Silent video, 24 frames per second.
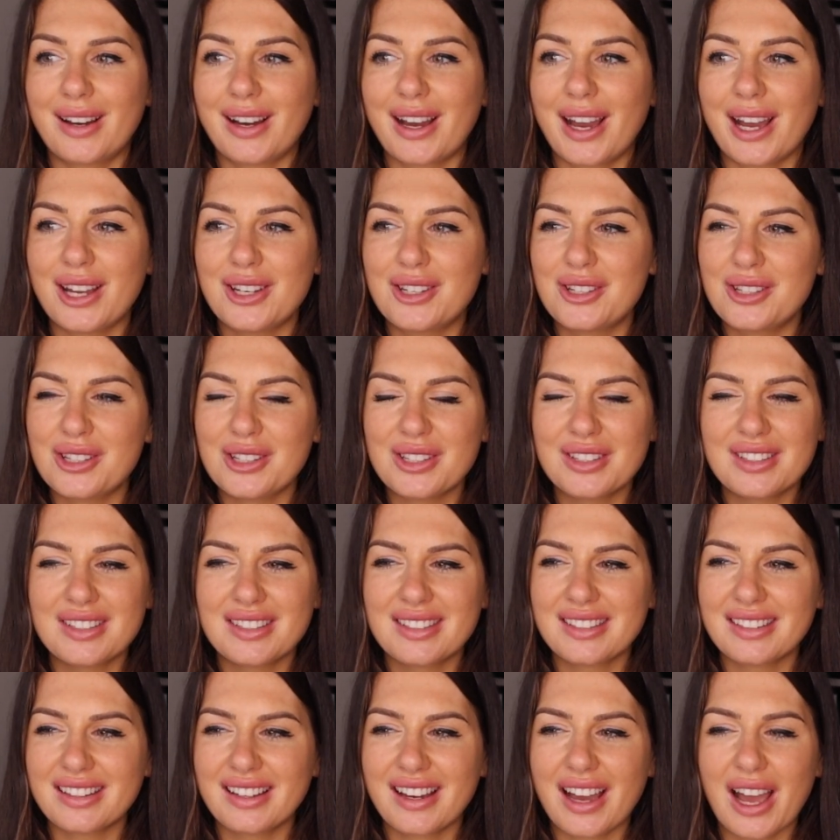
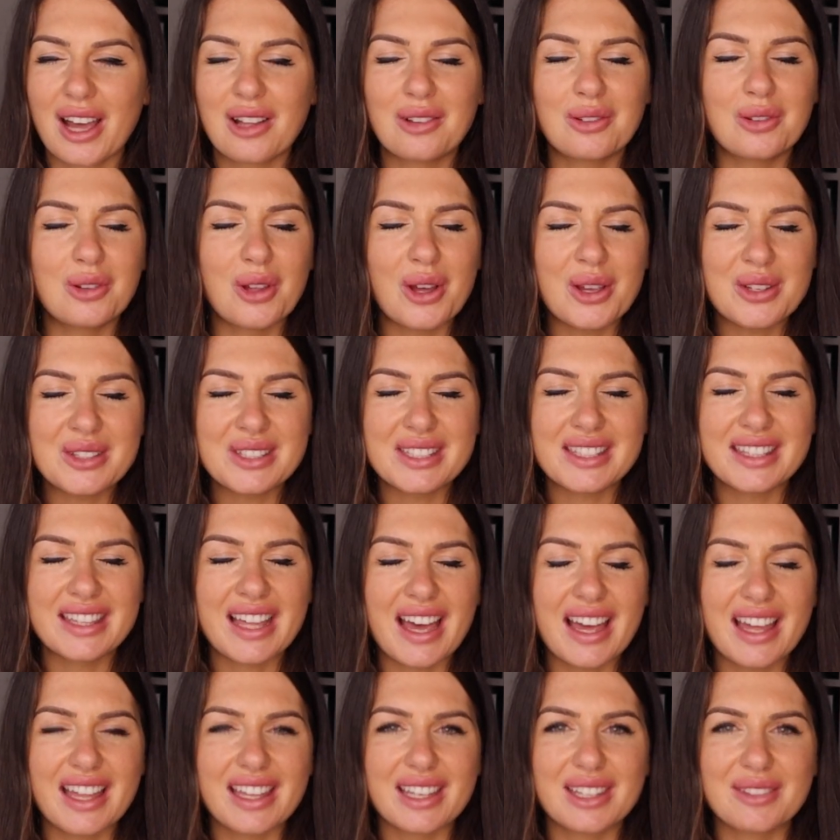I lost
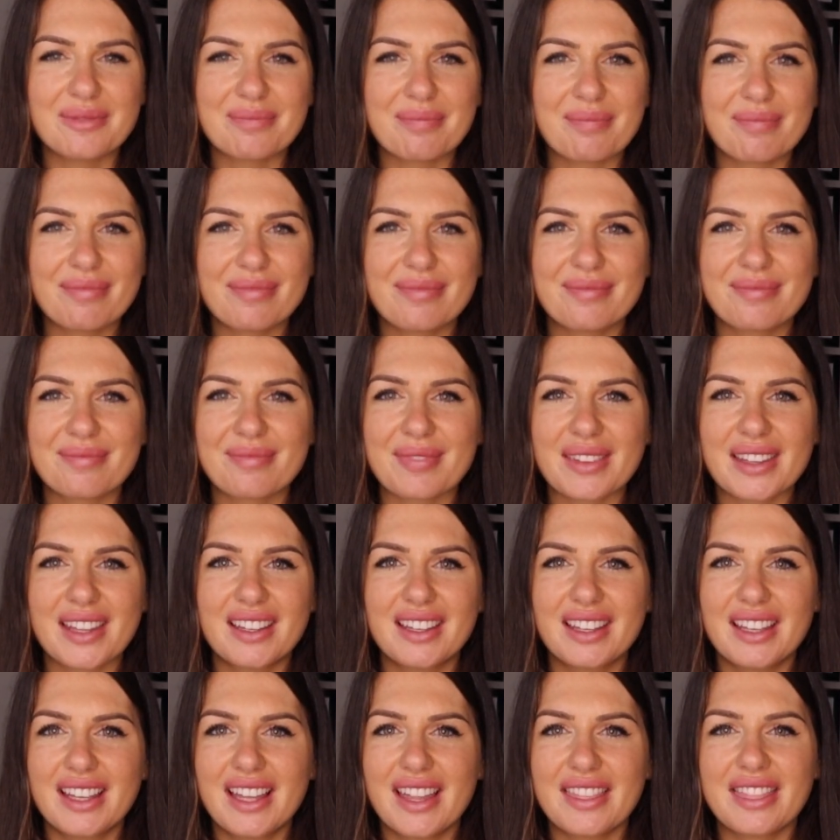that
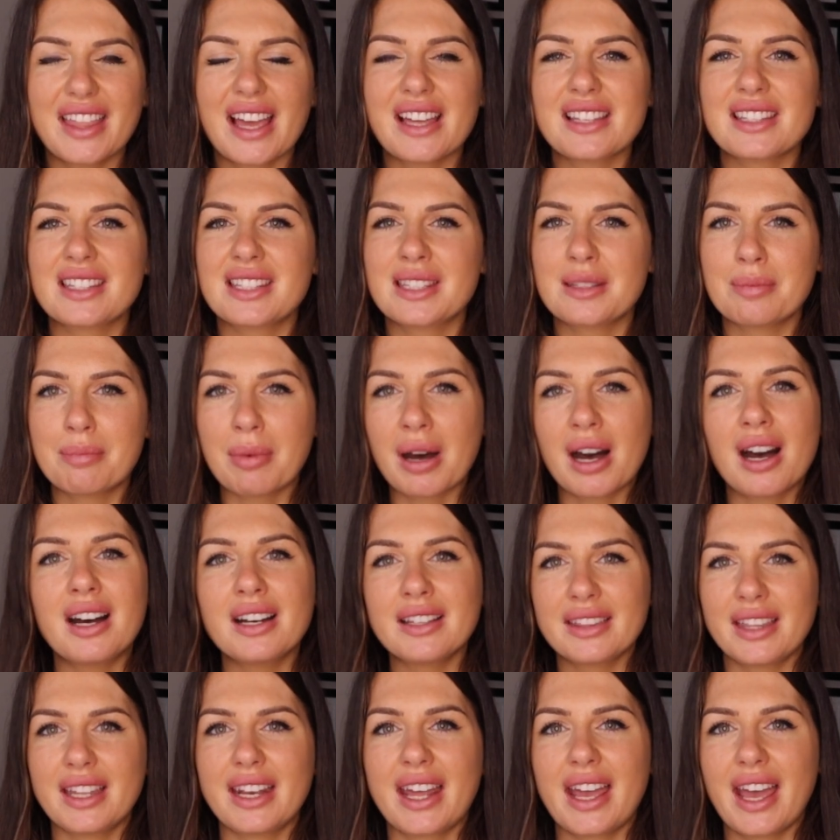
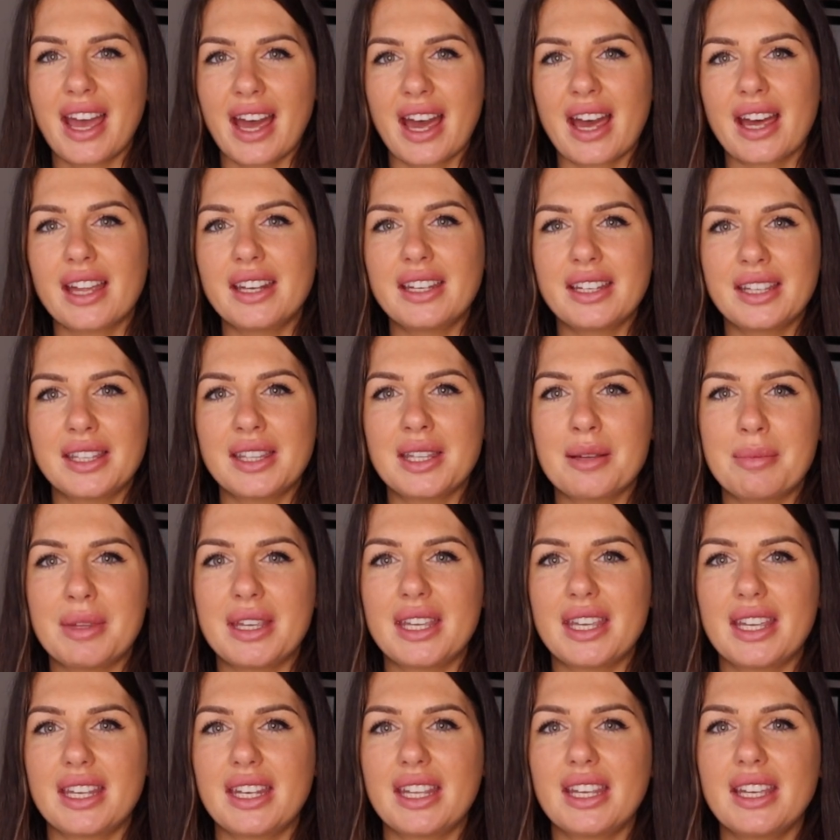spark that I had in the
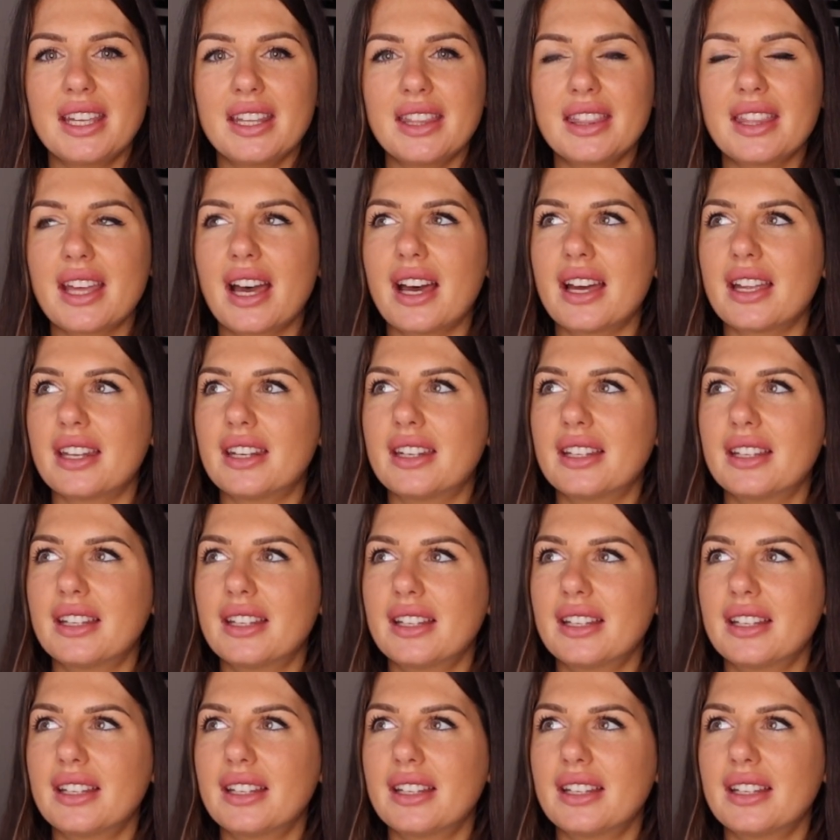beginning, that